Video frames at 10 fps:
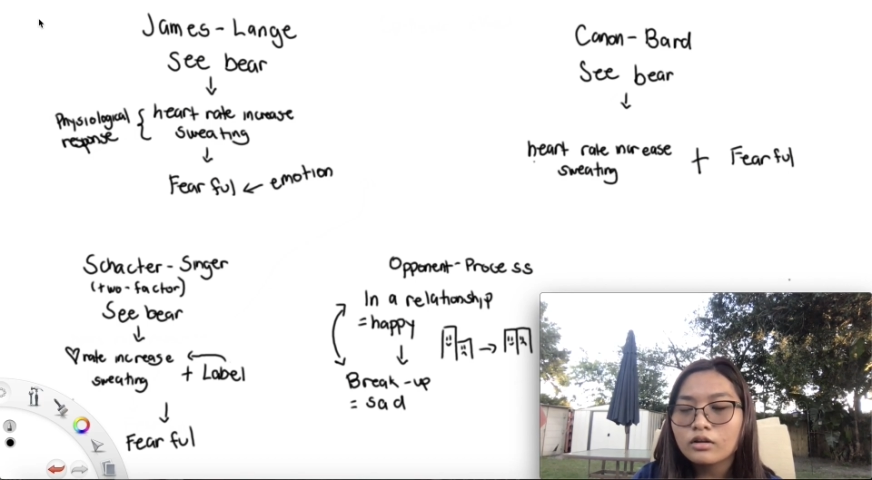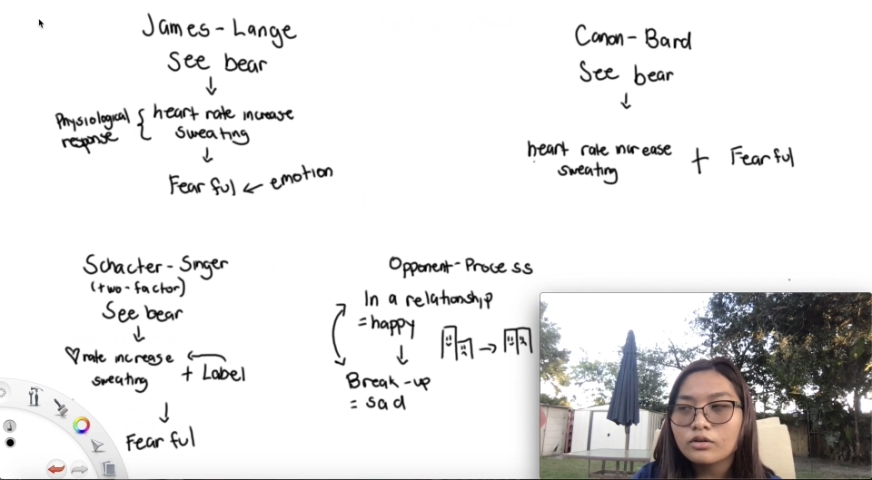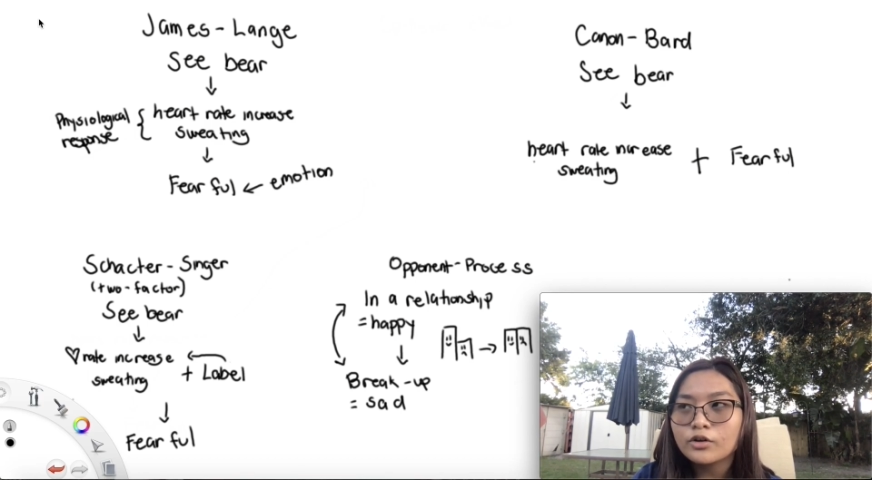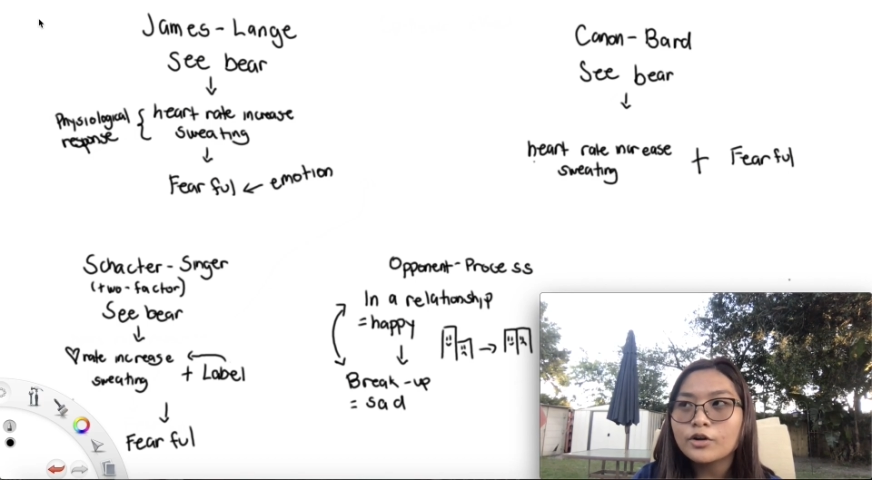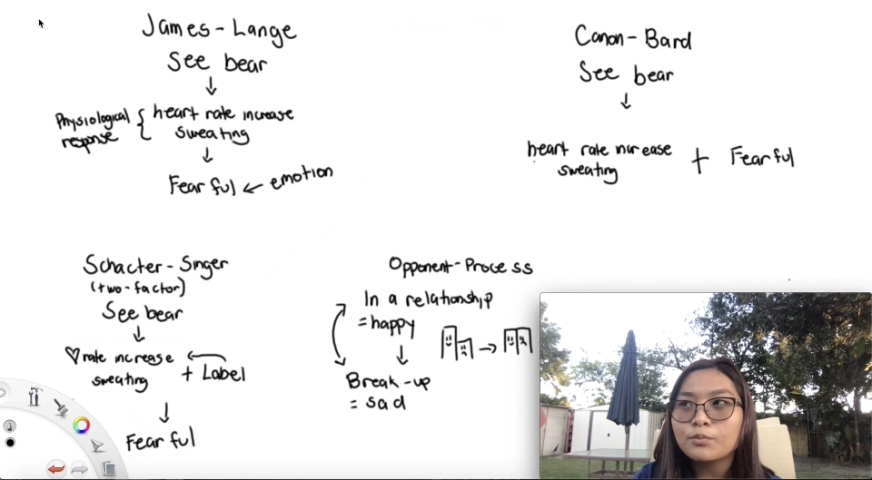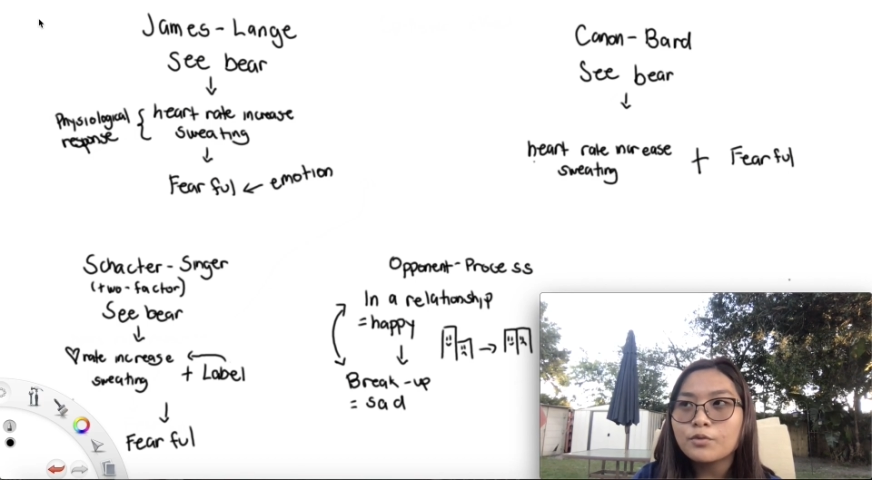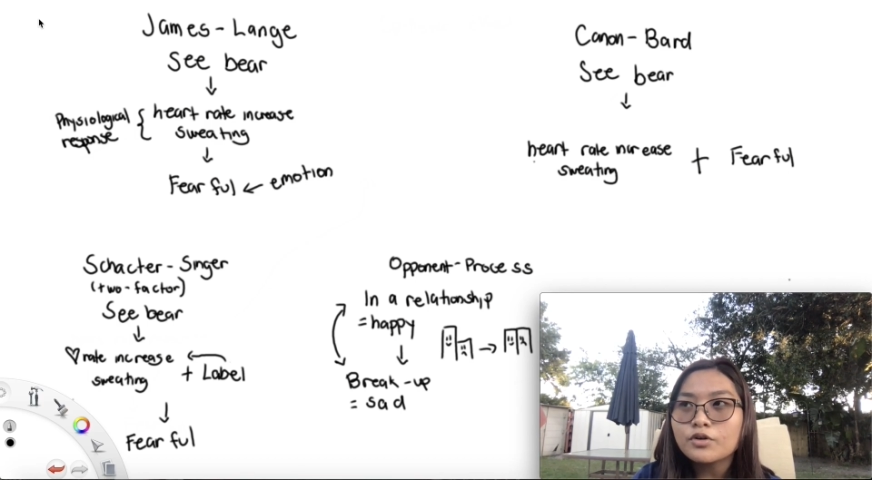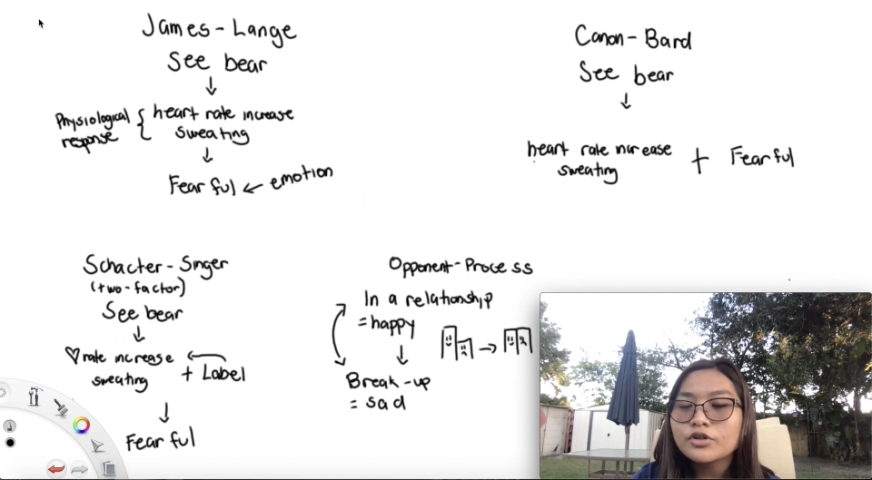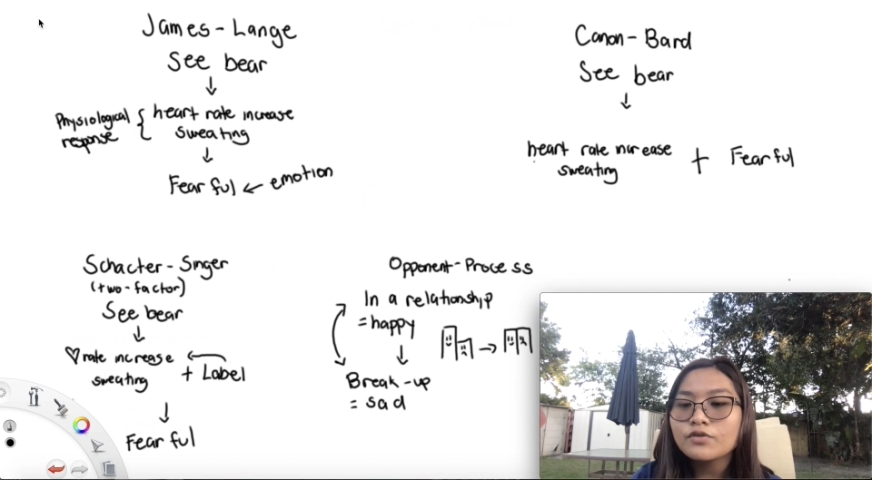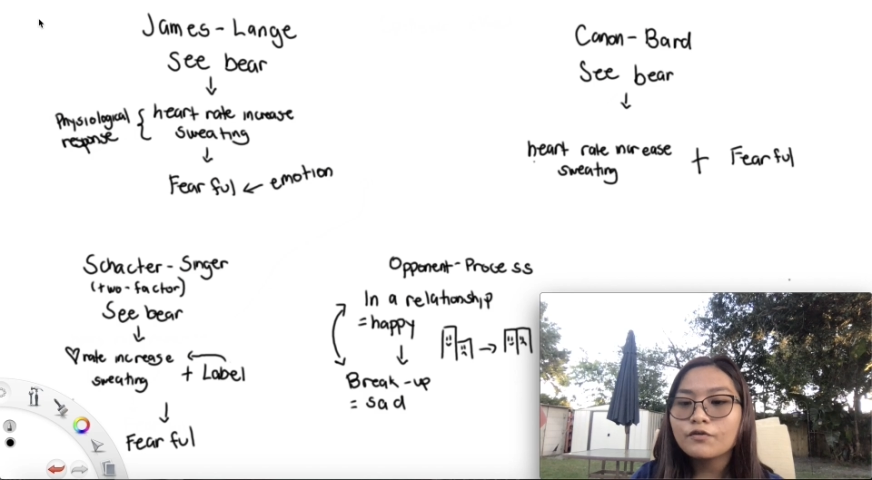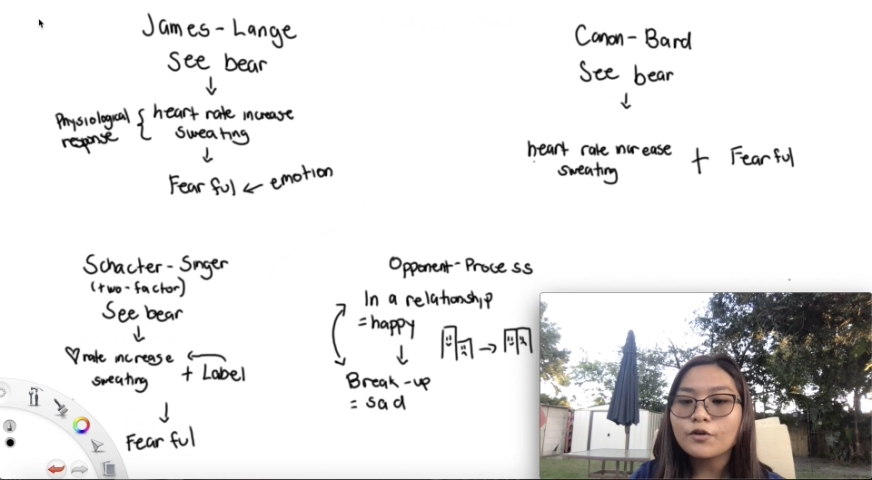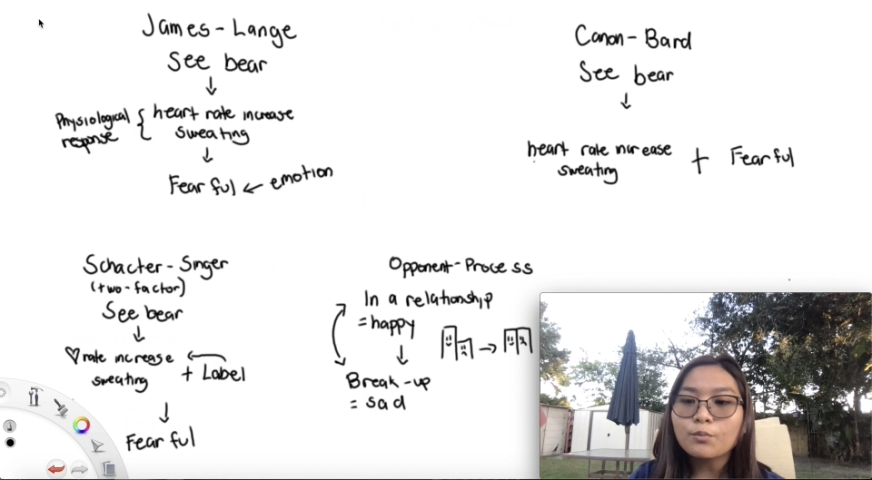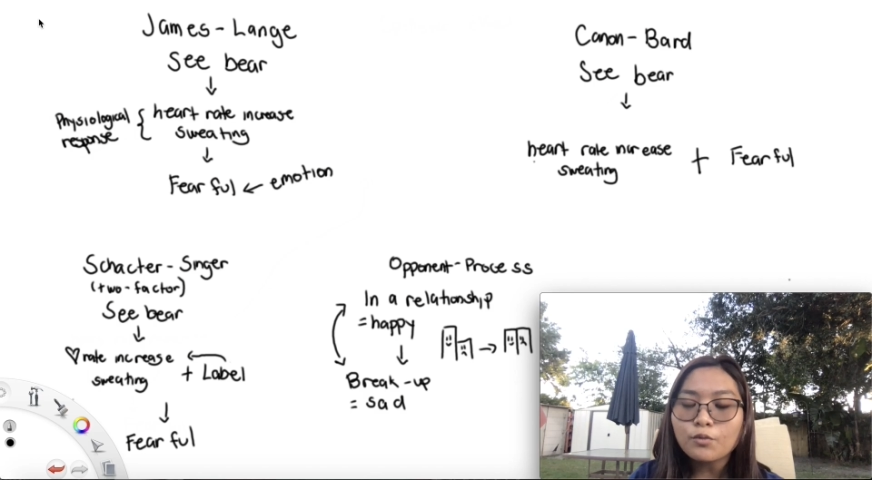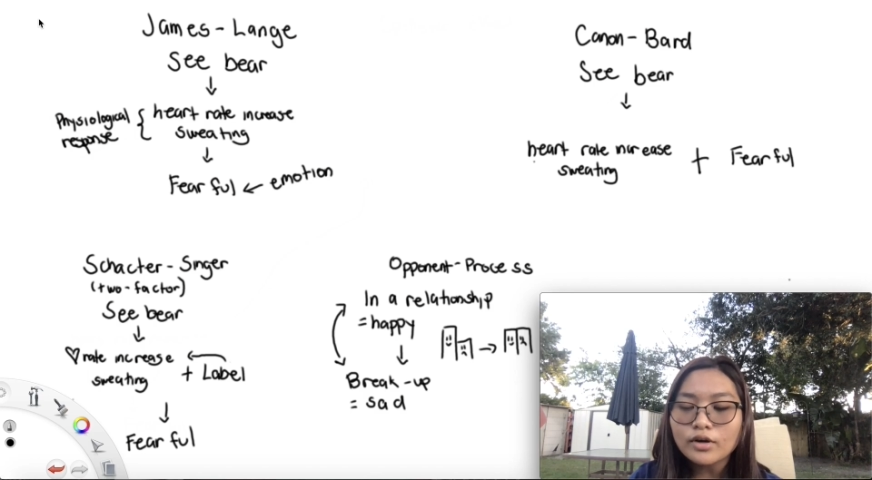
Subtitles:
your emotion from